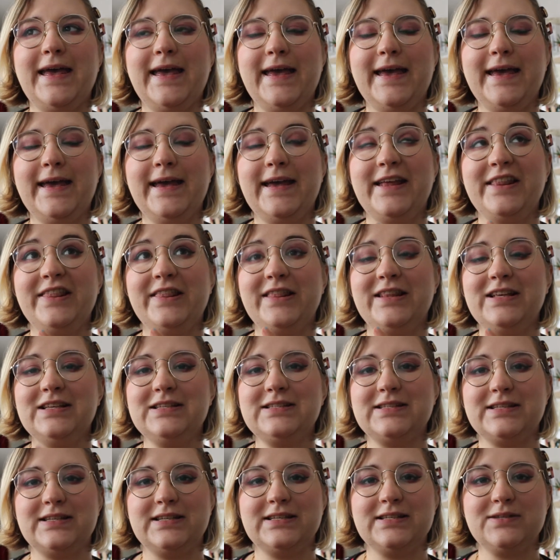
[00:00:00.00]
And
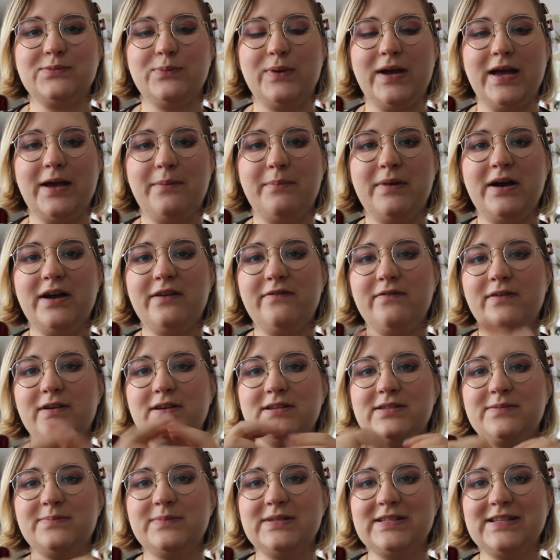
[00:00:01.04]
this is where my
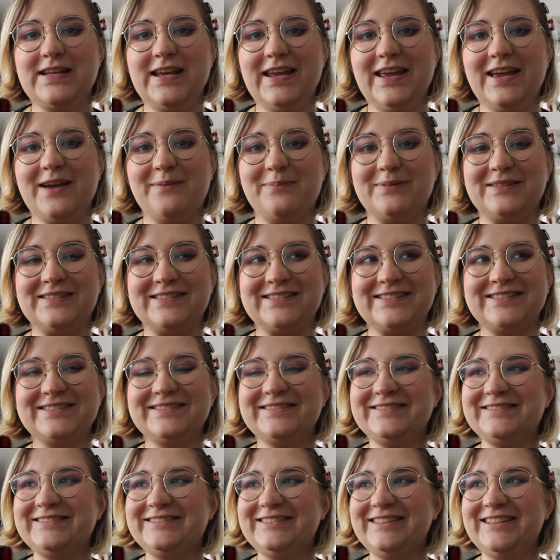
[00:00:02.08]
first mistake happened.
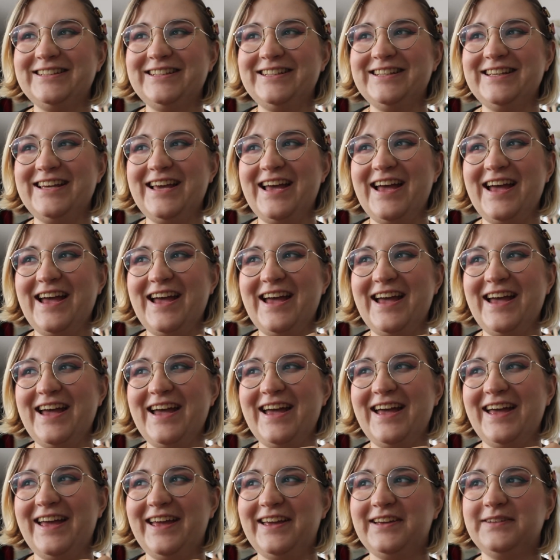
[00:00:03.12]

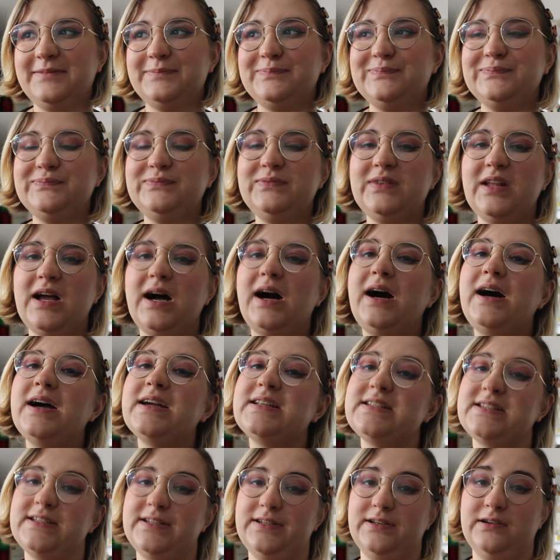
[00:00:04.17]
Yay!
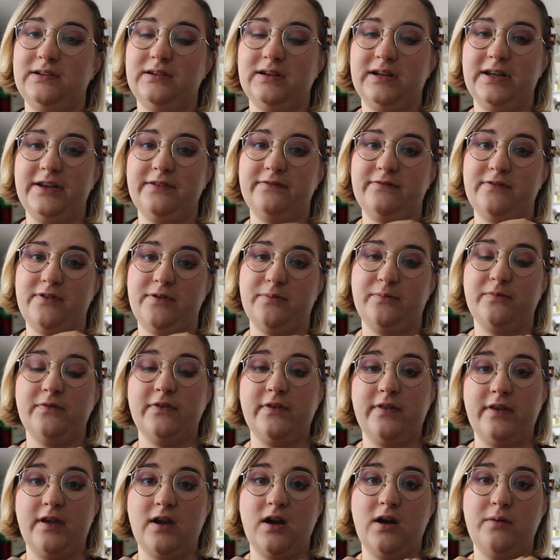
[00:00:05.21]
I did not leave room
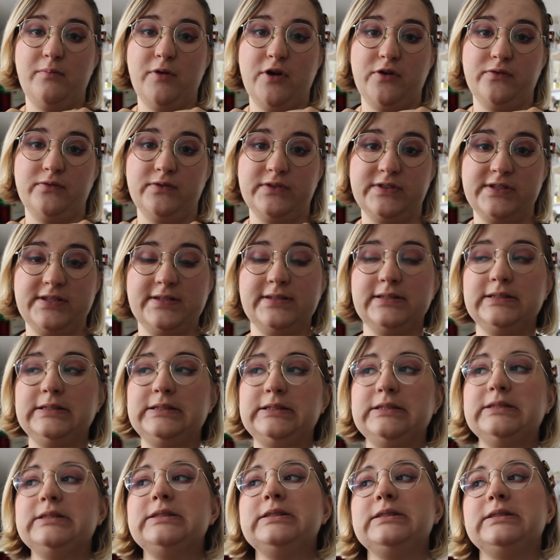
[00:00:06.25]
for the armholes.
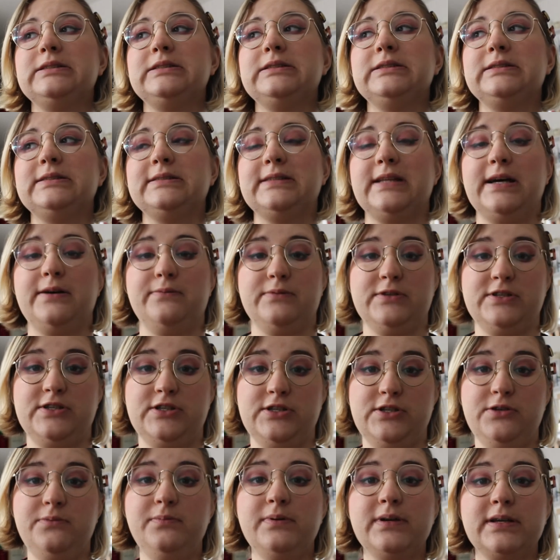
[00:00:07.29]
That was
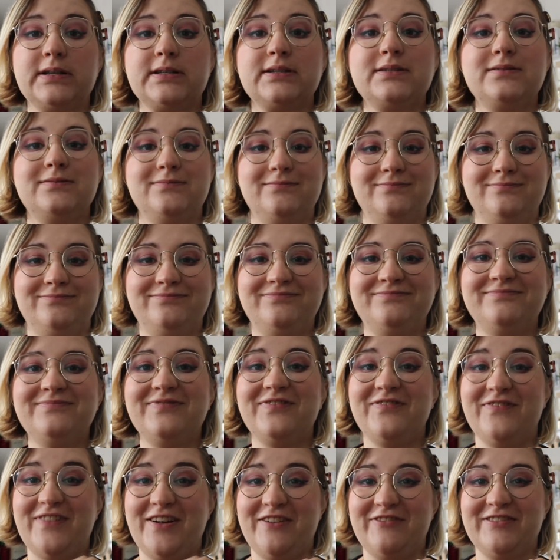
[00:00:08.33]
stupid.
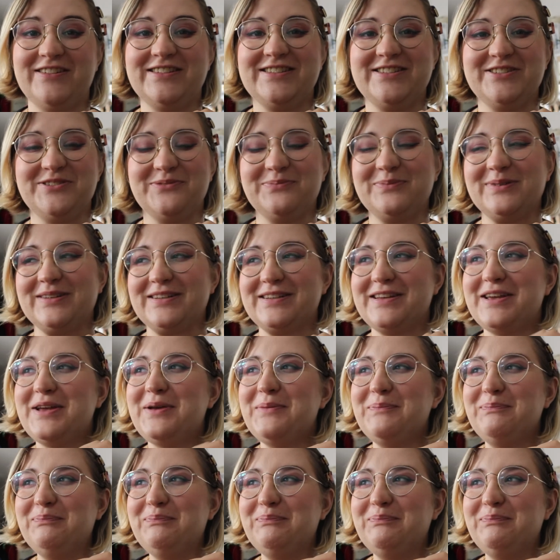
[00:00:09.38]
Very stupid.